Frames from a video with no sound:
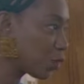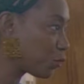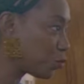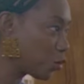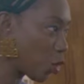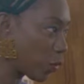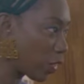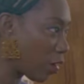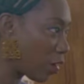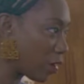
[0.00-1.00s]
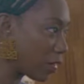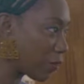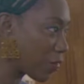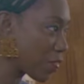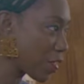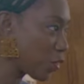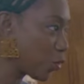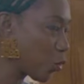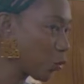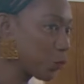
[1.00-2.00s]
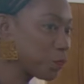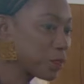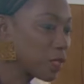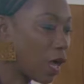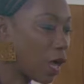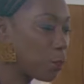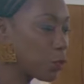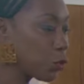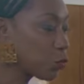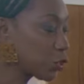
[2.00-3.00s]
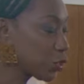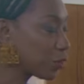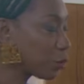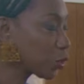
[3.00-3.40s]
of food going on and everything, You're originally from